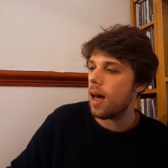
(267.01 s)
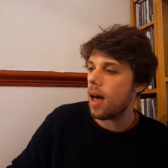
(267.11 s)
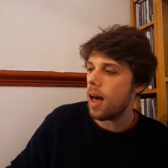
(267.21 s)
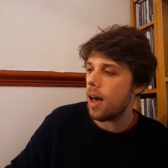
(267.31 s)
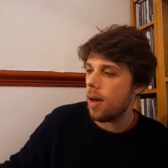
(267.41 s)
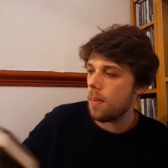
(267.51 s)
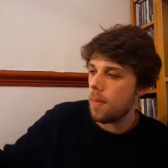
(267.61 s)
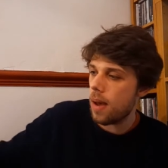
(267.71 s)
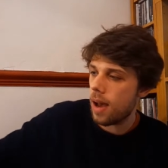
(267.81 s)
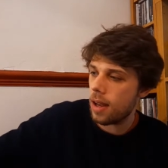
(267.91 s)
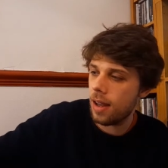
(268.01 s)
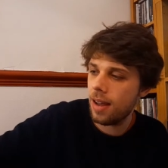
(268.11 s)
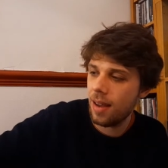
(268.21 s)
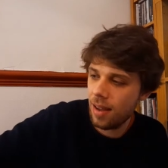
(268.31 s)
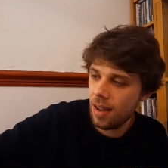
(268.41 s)

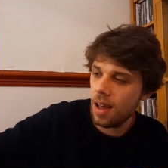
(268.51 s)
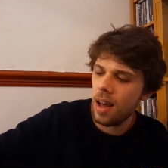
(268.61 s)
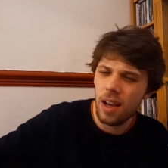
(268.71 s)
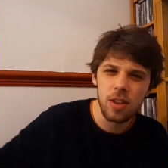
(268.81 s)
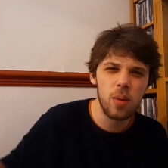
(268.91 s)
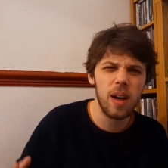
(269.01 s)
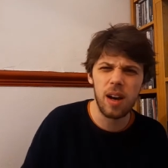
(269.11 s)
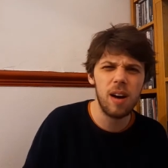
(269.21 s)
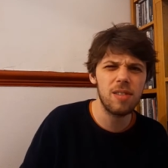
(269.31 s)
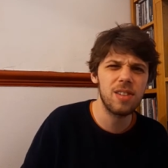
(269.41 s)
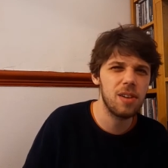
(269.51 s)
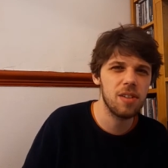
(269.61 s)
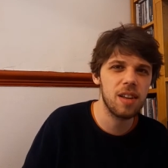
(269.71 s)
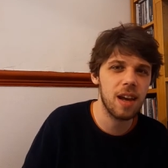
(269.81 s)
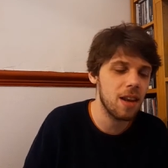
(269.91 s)
It's quite hard to not
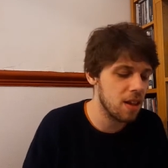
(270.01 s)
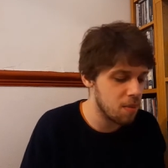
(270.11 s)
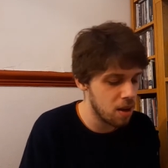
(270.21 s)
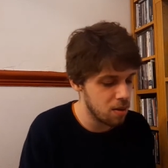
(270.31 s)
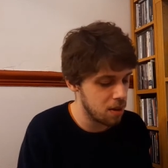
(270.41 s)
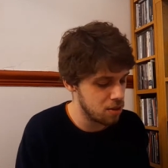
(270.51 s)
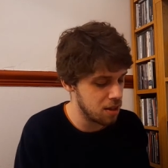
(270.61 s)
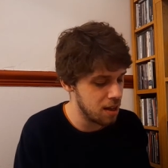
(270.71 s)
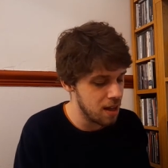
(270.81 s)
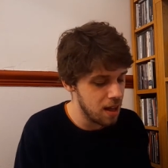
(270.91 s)
say anything about them, actually.